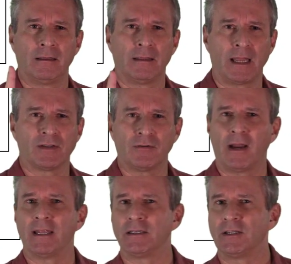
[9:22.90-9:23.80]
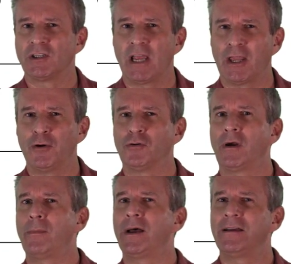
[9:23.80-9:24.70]
That's right, check your
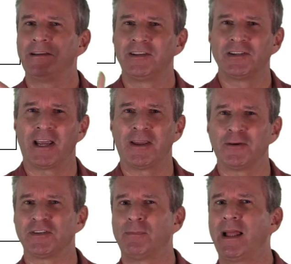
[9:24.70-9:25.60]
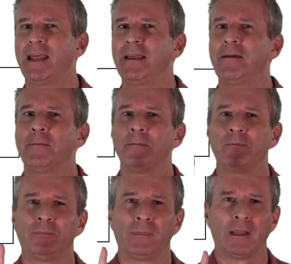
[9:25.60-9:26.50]
grammar, check your spelling,
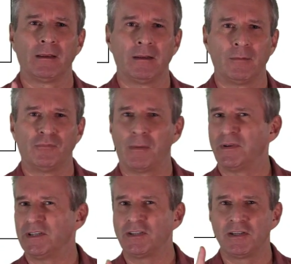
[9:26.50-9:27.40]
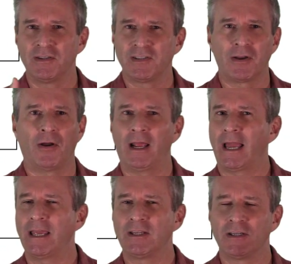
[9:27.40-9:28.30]
prepositions,
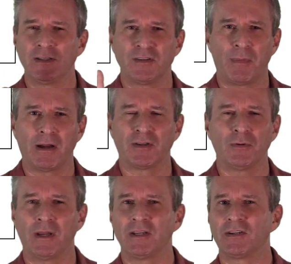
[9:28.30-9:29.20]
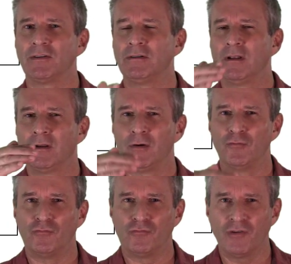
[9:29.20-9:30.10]
collocations, punctuation,
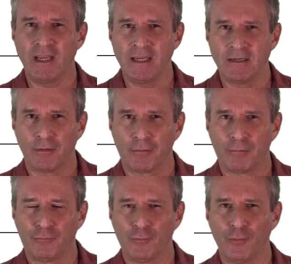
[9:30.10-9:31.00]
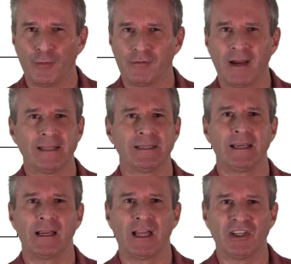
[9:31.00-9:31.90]
read through your
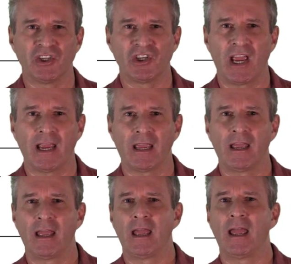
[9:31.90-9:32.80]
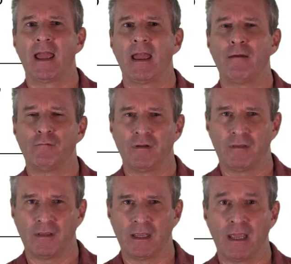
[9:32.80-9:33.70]
writing and check
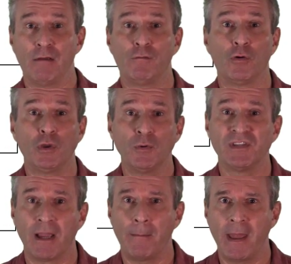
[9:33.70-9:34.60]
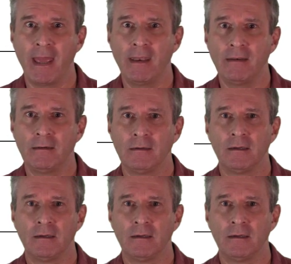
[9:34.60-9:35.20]
everything. If you're using a pen,